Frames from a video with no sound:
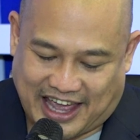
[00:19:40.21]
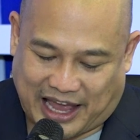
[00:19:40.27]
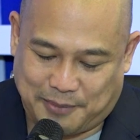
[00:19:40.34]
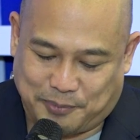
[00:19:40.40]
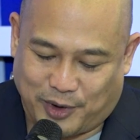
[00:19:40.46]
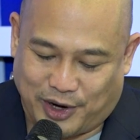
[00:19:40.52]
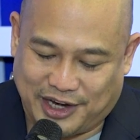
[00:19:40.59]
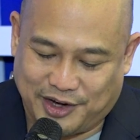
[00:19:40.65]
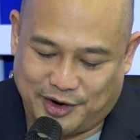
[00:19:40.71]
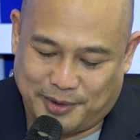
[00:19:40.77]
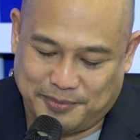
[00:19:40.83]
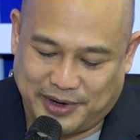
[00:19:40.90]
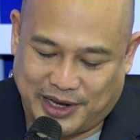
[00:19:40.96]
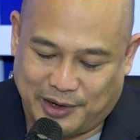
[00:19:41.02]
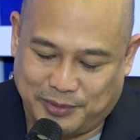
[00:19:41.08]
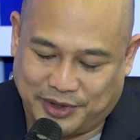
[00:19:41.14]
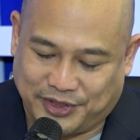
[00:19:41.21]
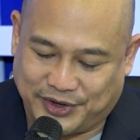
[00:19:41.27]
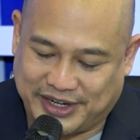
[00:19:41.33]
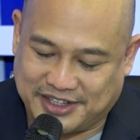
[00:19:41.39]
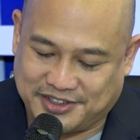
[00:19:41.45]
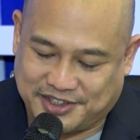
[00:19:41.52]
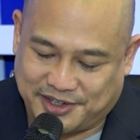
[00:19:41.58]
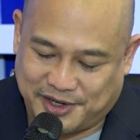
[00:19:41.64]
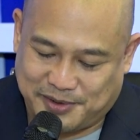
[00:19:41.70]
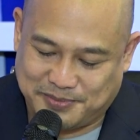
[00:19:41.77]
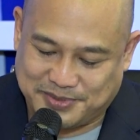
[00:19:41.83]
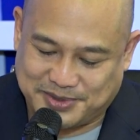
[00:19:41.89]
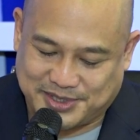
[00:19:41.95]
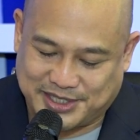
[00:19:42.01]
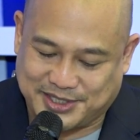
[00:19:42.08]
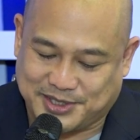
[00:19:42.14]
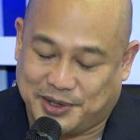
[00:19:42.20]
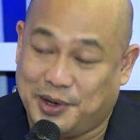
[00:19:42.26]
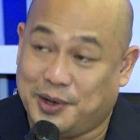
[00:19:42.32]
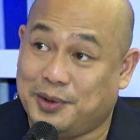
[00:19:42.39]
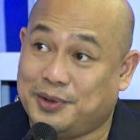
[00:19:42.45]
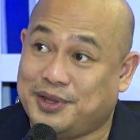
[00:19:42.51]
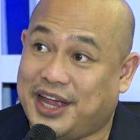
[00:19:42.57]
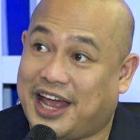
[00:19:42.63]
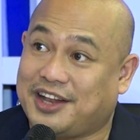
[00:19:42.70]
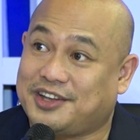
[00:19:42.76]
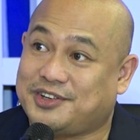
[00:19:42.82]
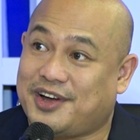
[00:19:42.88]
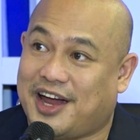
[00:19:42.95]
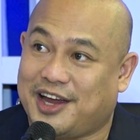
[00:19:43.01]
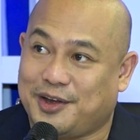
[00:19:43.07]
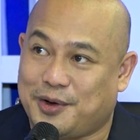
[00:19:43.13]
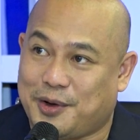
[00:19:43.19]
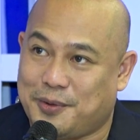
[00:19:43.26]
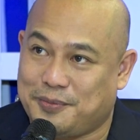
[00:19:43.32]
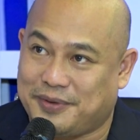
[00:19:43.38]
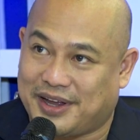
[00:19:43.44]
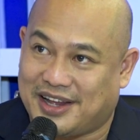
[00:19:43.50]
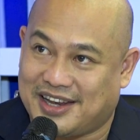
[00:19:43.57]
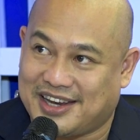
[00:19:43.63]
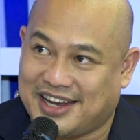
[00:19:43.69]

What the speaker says: A polynomial with three terms is called a trinomial.